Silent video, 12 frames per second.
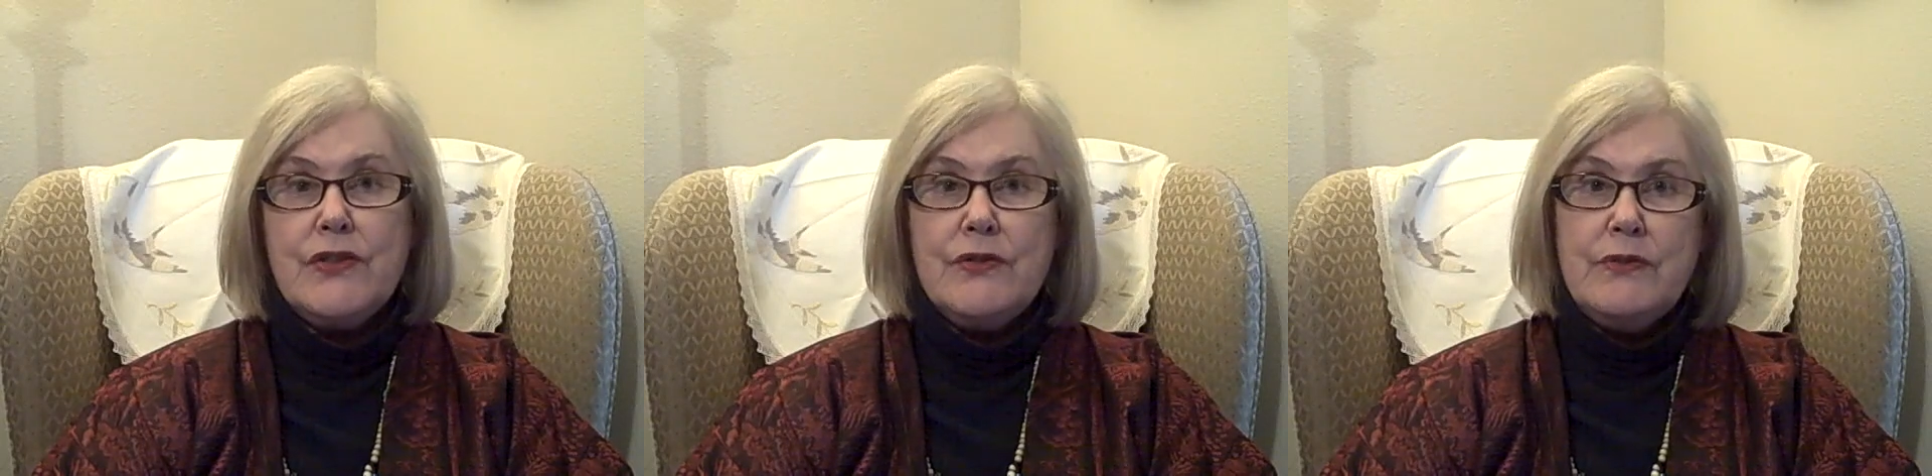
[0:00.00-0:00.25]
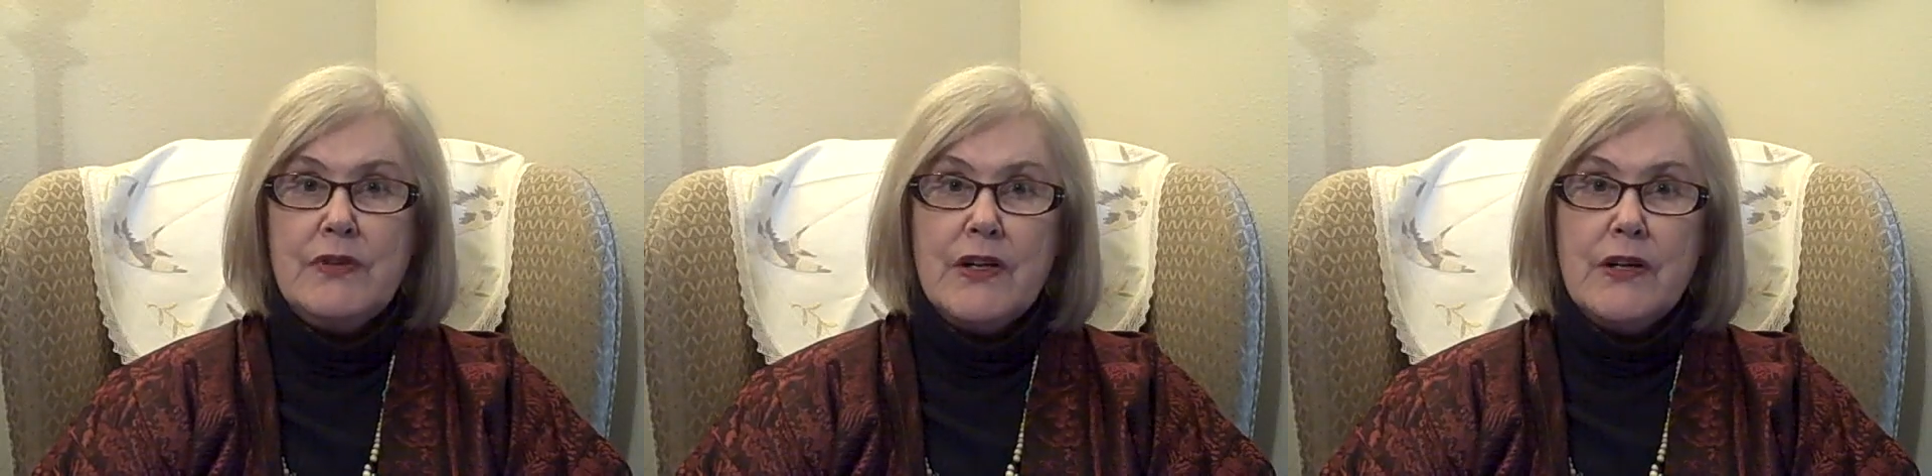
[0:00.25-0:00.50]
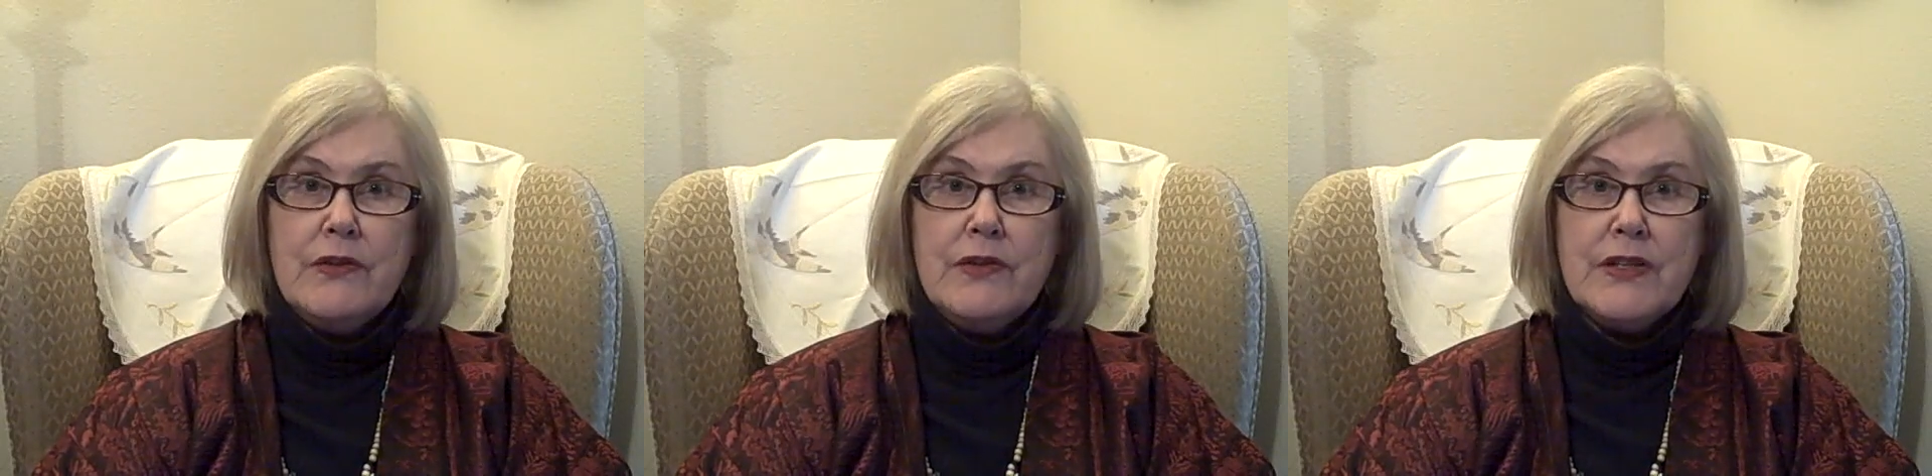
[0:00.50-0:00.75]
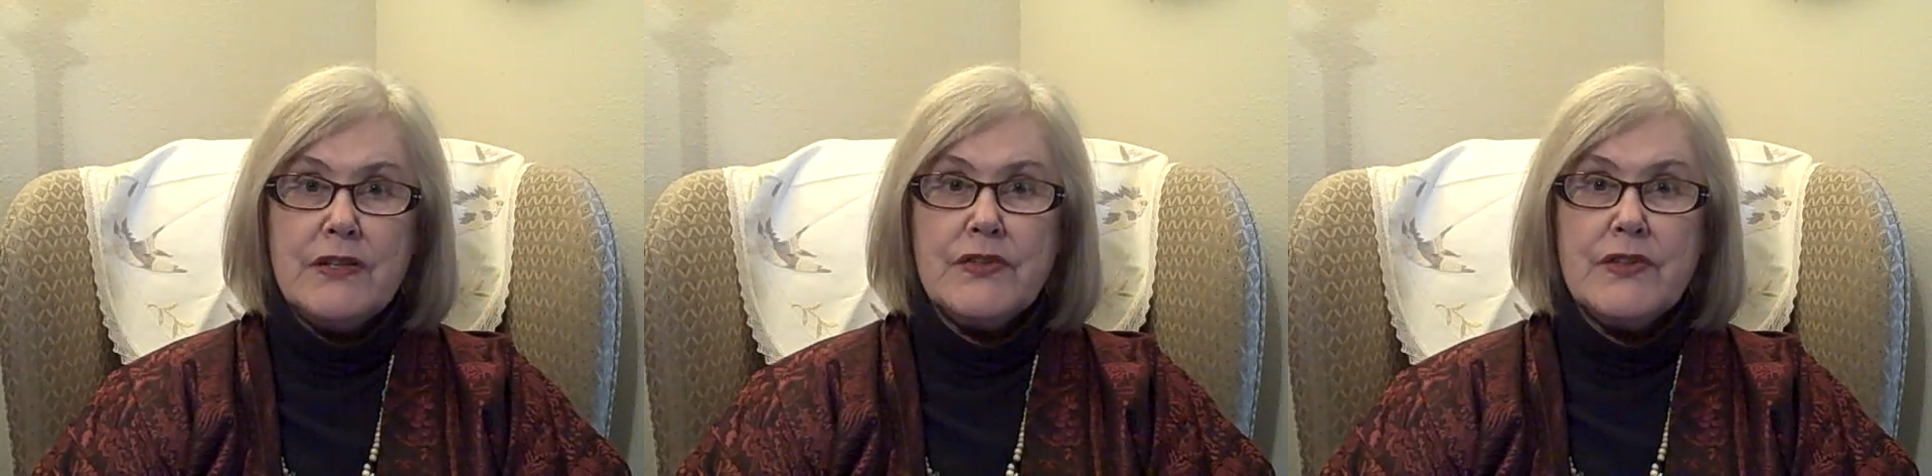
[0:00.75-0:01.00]
as you
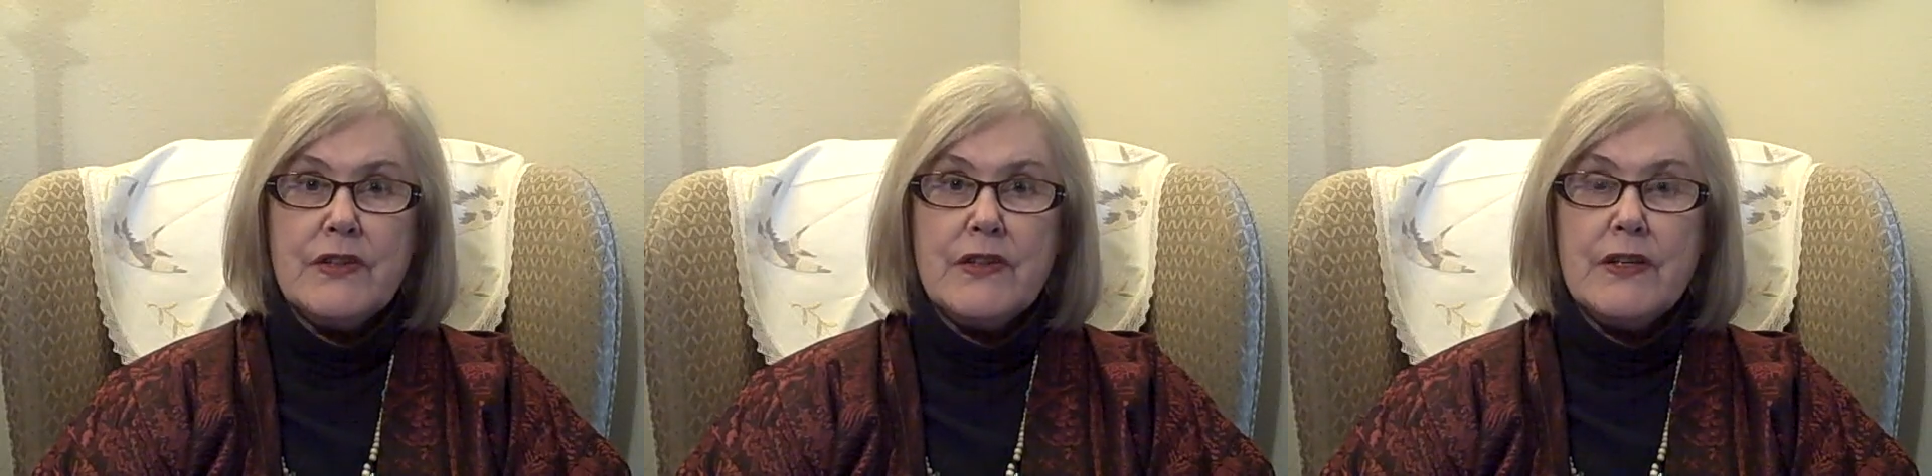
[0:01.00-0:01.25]
notice a